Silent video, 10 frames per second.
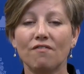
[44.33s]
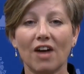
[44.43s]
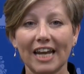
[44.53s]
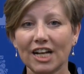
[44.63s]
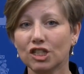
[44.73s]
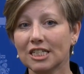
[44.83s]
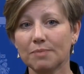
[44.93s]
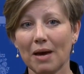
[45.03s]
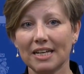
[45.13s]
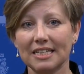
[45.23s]
financial
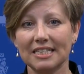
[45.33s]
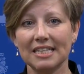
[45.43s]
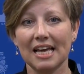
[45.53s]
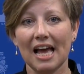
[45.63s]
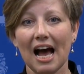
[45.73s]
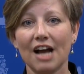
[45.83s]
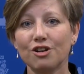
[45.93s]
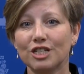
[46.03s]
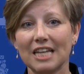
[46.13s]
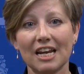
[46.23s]
independence,
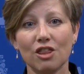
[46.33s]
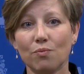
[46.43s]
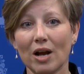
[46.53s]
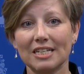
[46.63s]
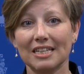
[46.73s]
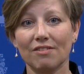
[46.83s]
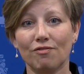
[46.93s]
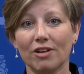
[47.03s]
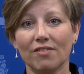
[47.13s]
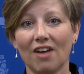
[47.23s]
understanding the right to live
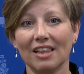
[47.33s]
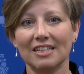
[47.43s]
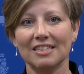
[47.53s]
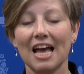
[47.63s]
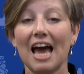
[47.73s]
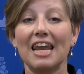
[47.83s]
free of violence,